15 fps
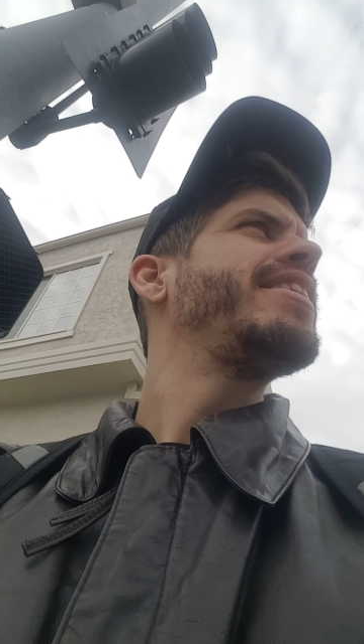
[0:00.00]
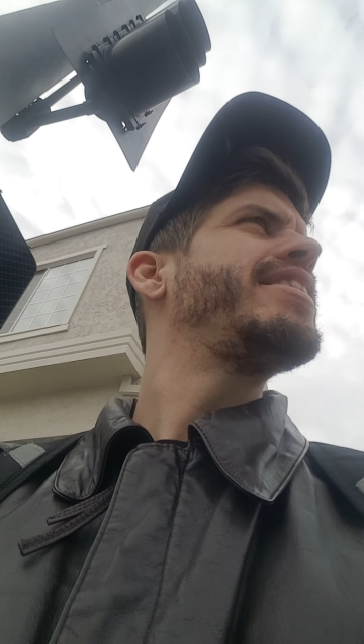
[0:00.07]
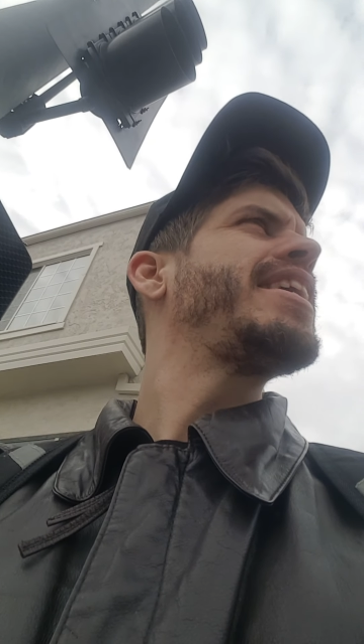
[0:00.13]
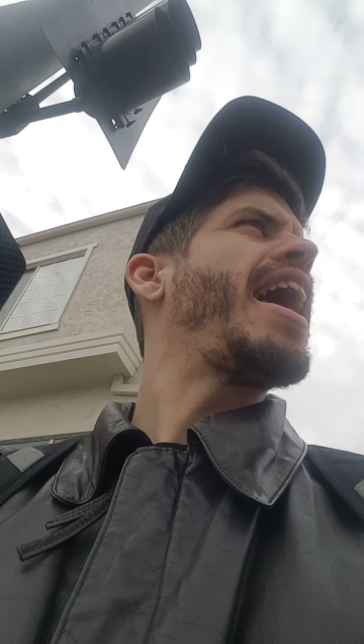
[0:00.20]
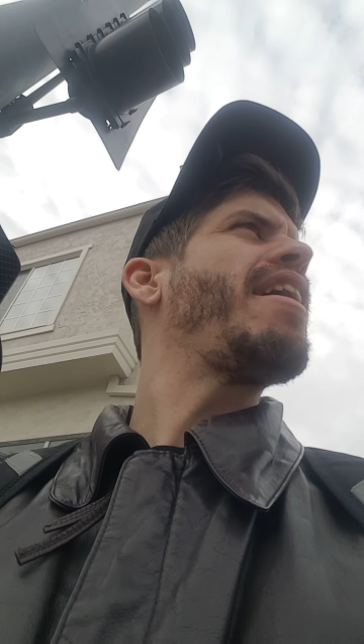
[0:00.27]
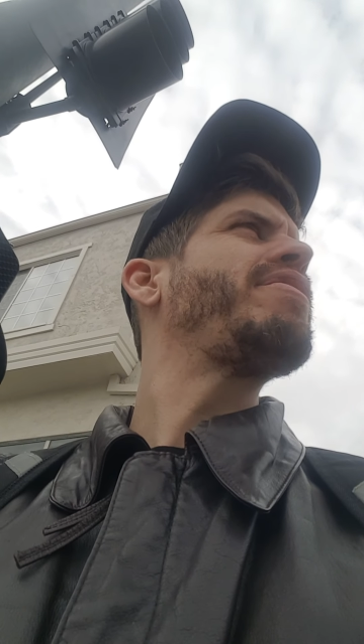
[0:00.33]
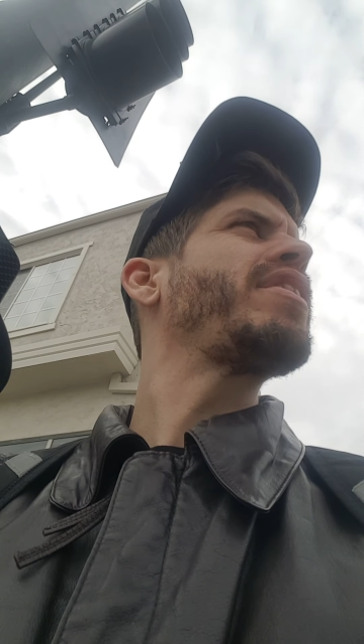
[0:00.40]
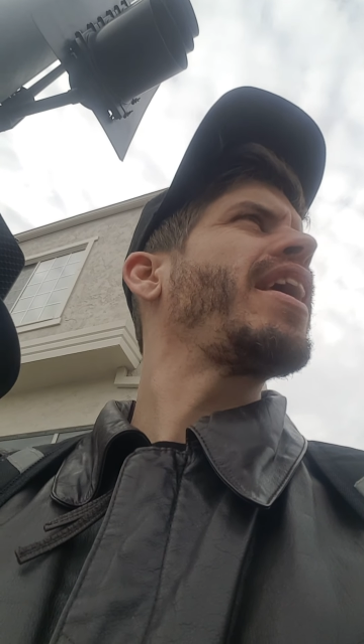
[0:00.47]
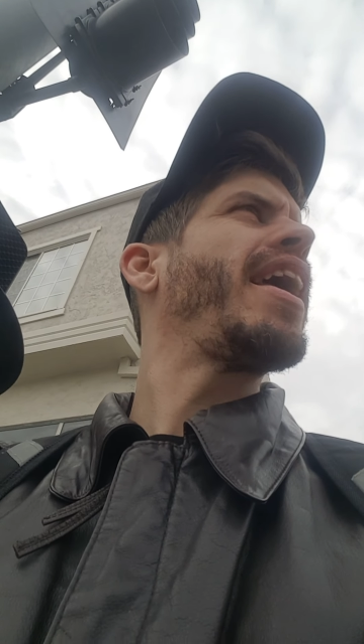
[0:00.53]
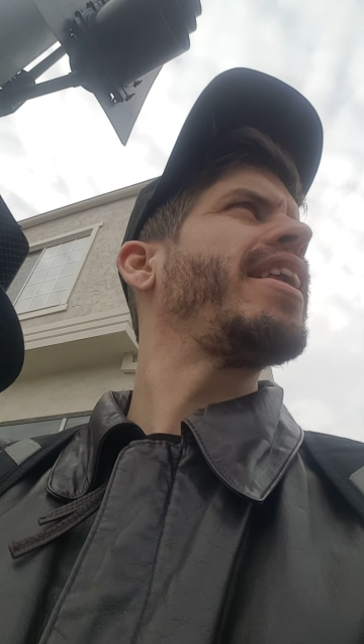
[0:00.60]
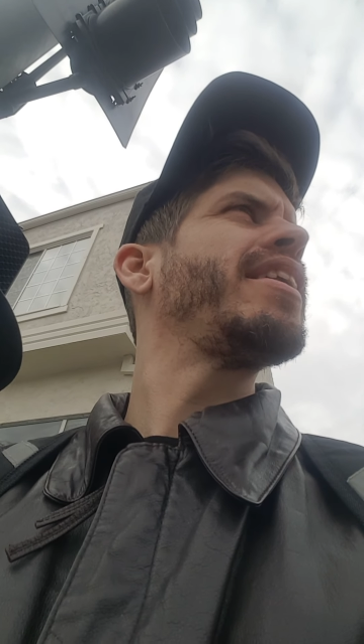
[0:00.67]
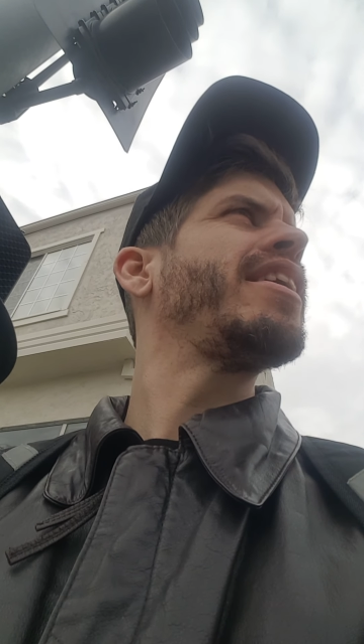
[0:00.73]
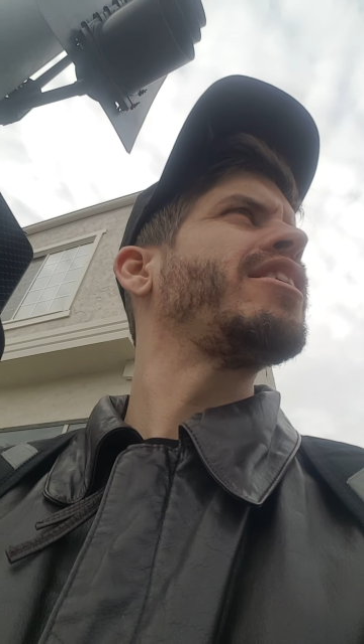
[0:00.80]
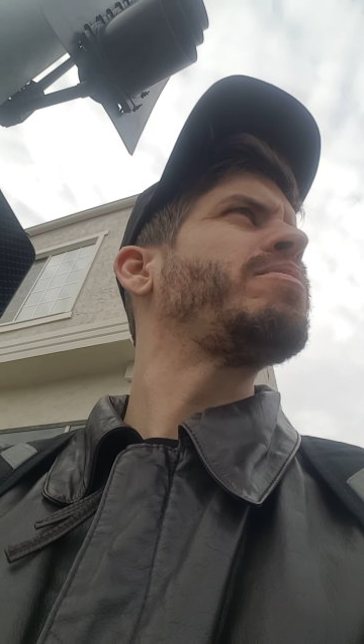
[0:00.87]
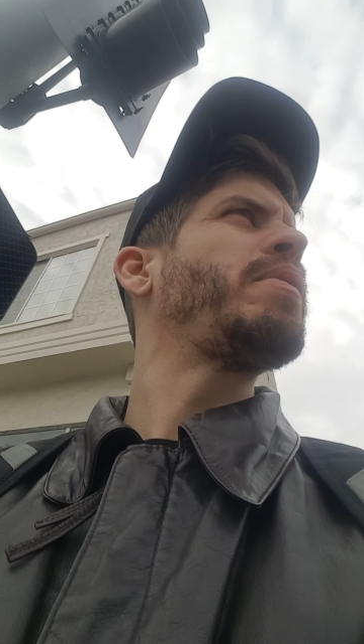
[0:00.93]
It's half of
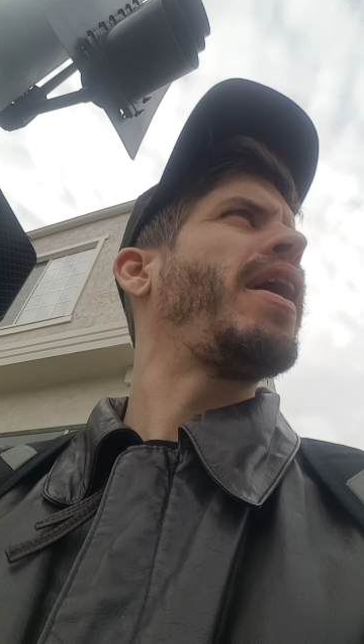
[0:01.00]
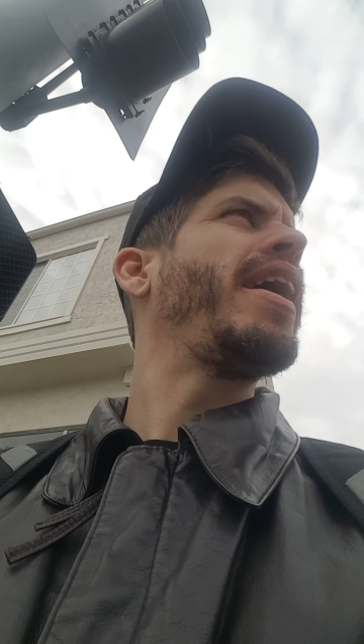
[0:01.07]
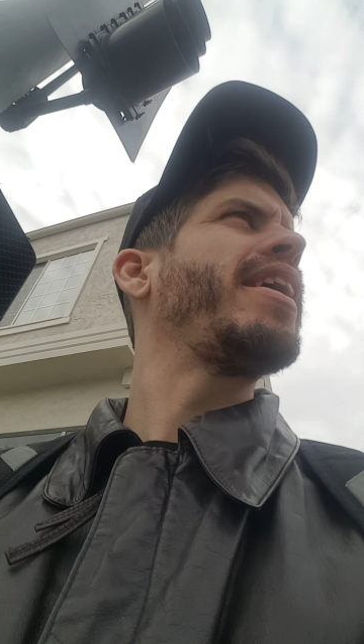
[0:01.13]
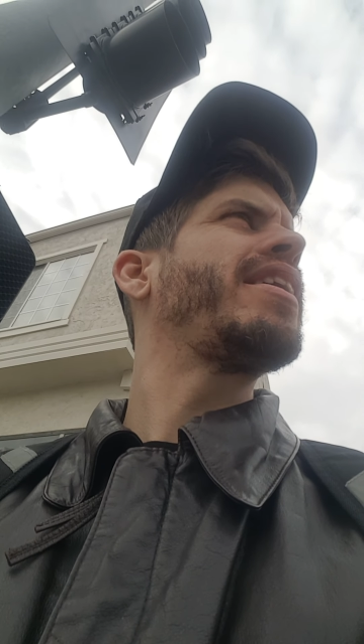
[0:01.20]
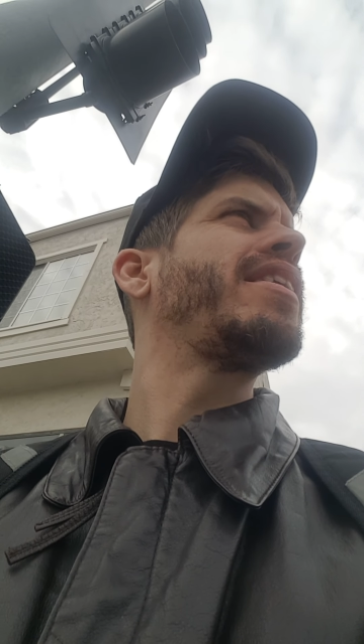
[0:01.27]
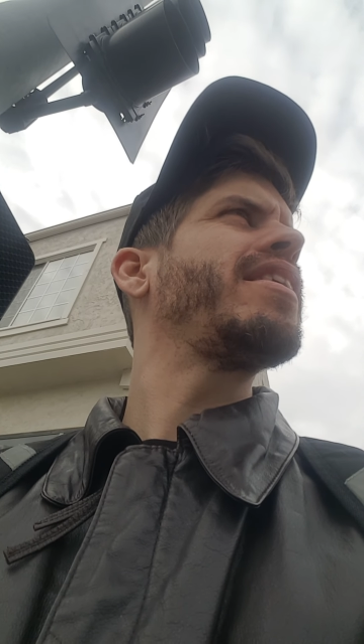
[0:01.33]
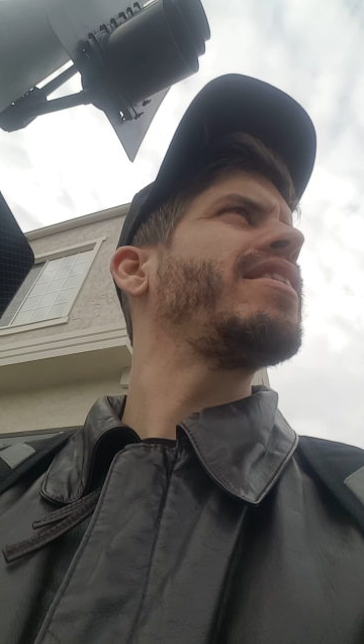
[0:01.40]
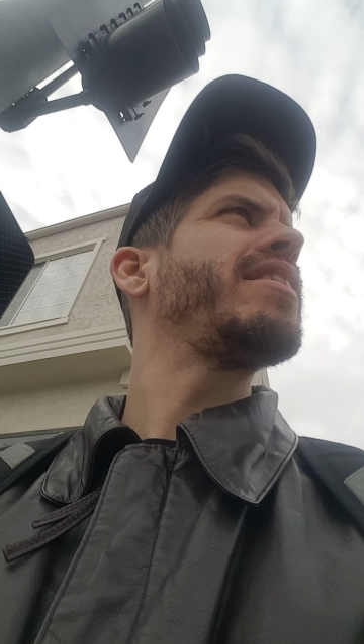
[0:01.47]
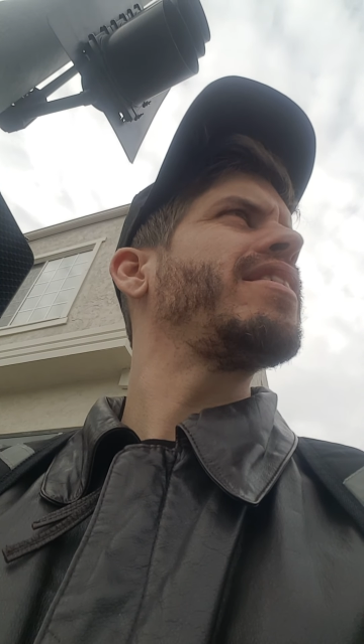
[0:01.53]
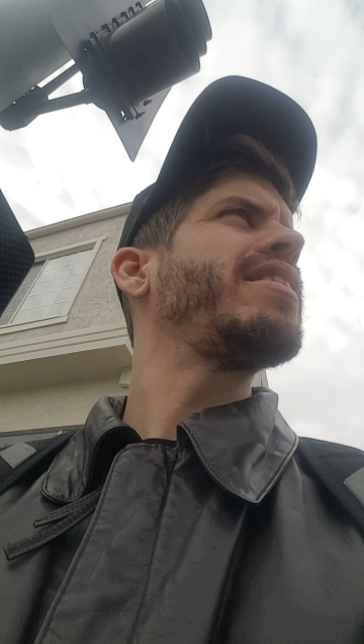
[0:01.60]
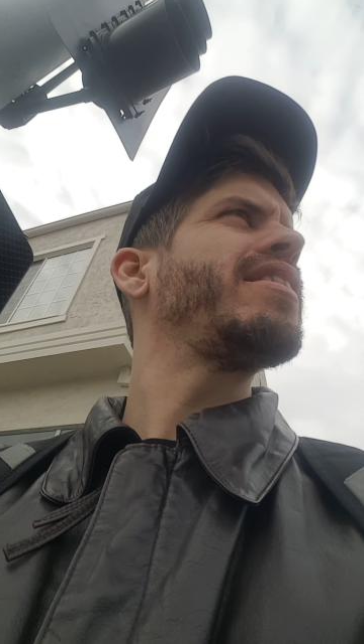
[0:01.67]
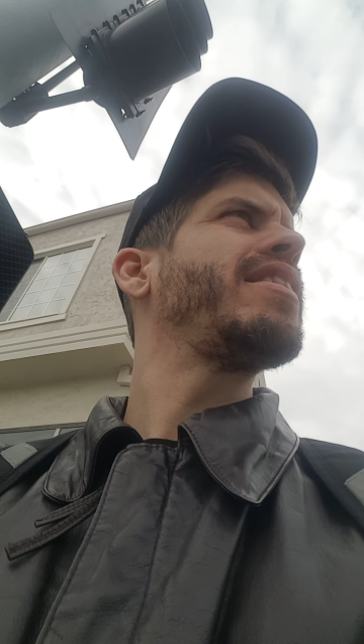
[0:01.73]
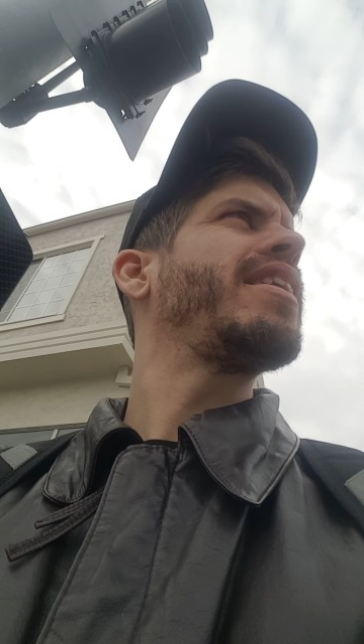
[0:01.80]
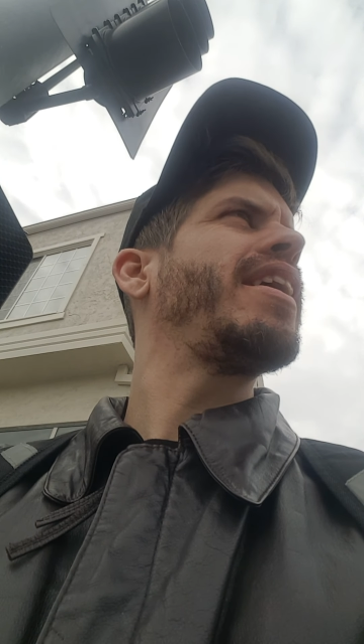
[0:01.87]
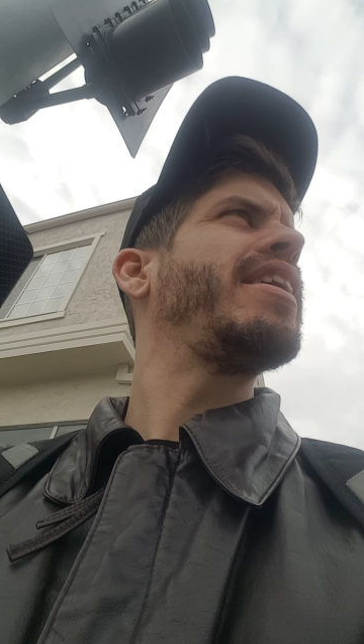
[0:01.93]
Canada's bike.
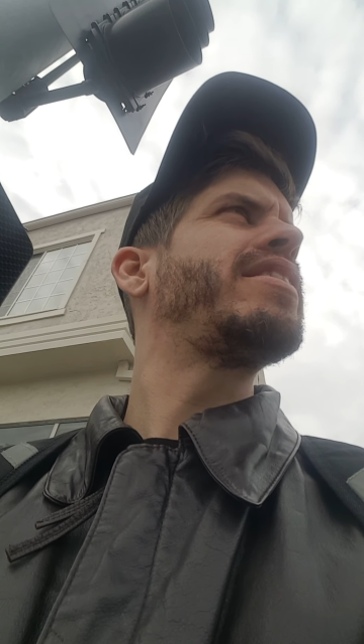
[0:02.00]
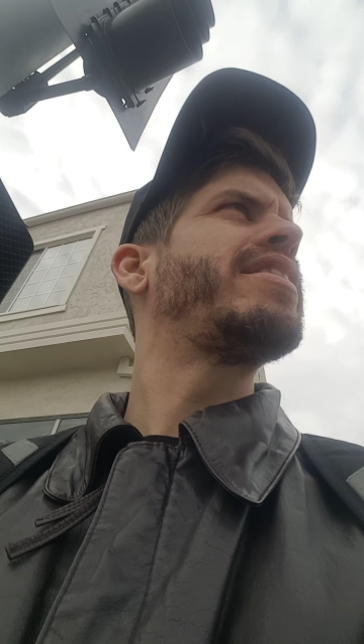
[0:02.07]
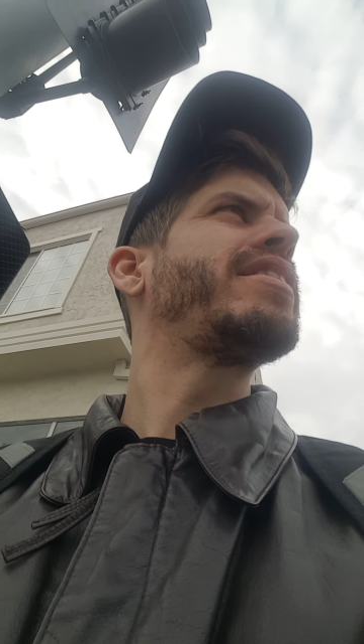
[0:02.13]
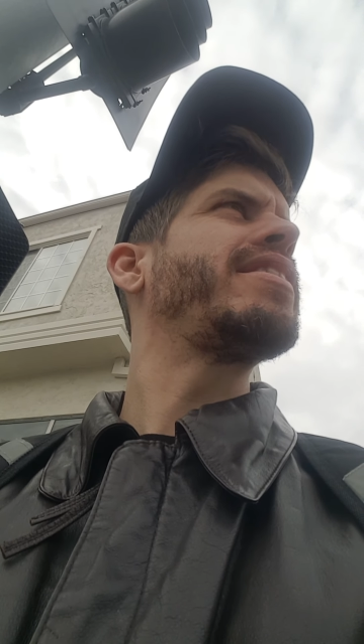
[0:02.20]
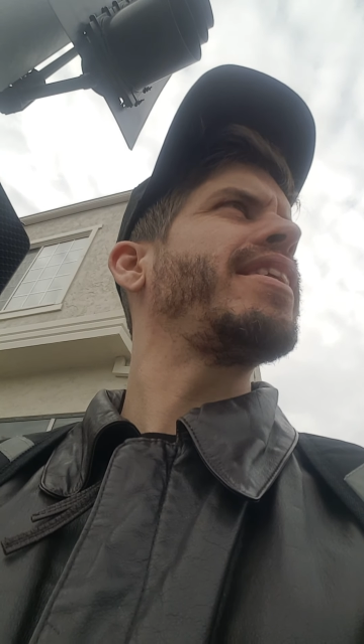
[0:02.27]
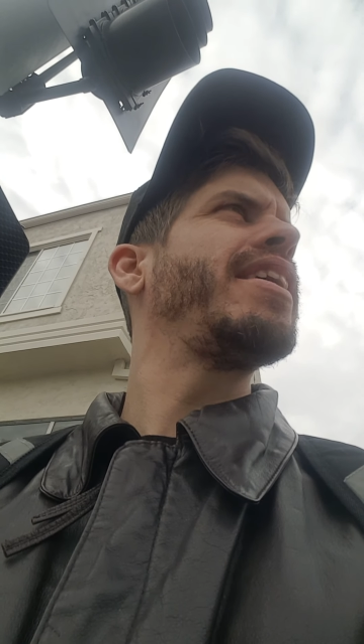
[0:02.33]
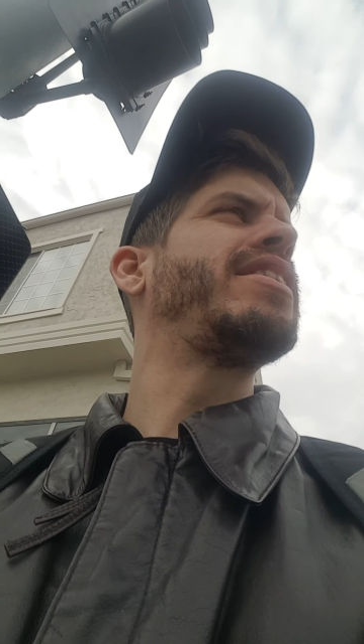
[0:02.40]
It's